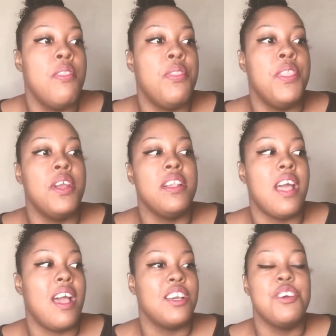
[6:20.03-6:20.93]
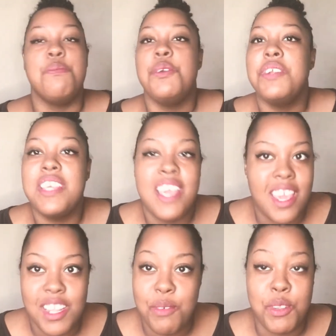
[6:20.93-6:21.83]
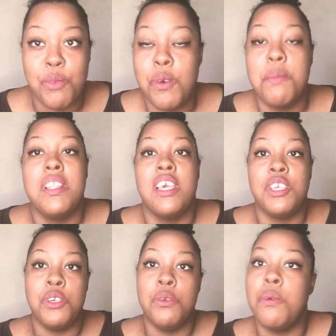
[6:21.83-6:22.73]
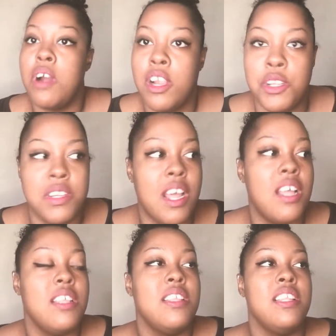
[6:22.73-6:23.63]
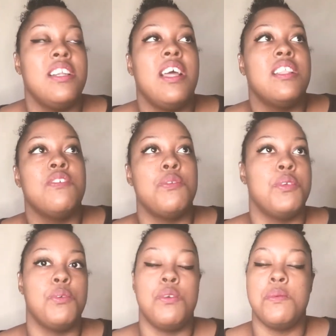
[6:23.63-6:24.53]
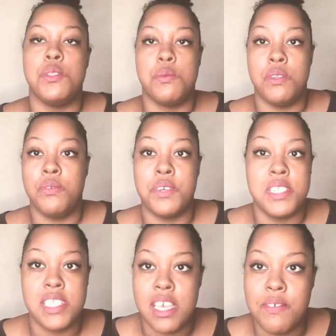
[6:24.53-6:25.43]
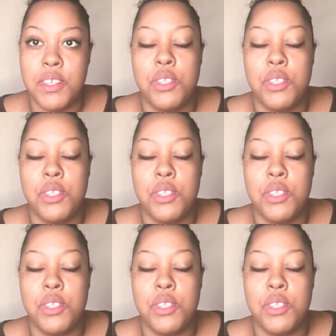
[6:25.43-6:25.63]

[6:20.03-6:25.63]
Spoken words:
They're not communicating with a woman like you are. They're not living with a woman 24/7.